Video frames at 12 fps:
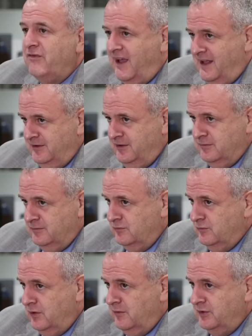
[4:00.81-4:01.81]
value
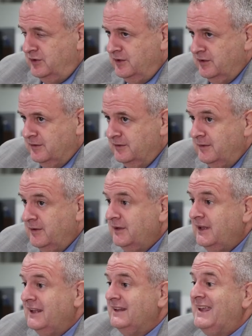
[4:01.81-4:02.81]
raw material.
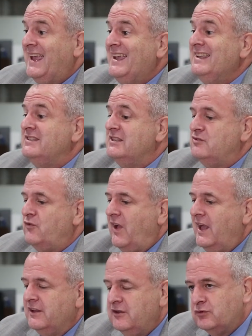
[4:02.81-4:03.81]
It gains its
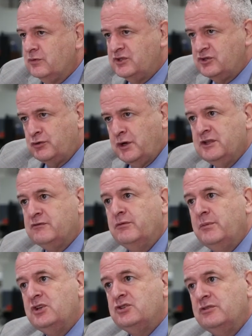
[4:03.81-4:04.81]
value through its
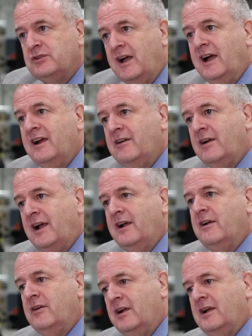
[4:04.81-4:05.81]
transformation to
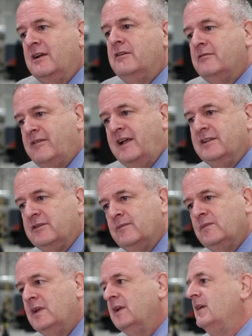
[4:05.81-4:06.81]
higher value.
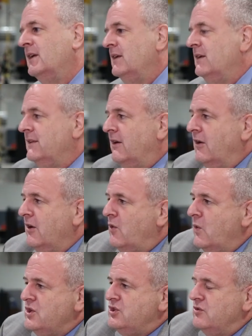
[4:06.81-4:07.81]
Now our
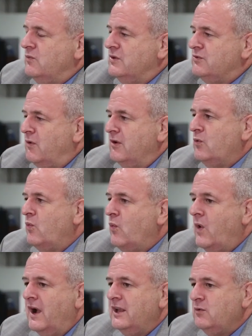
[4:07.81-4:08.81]
question was,
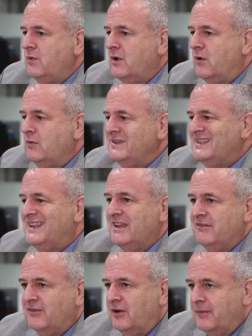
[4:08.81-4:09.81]
why do we always
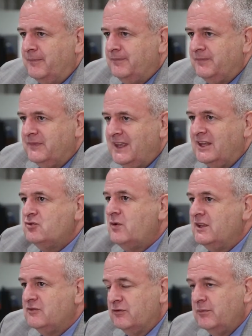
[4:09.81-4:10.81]
give up that
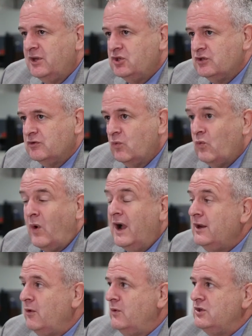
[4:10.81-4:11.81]
transformation?
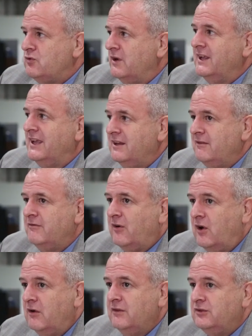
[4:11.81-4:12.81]
Why don't we try to get
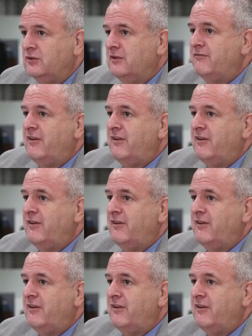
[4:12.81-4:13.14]
involved into the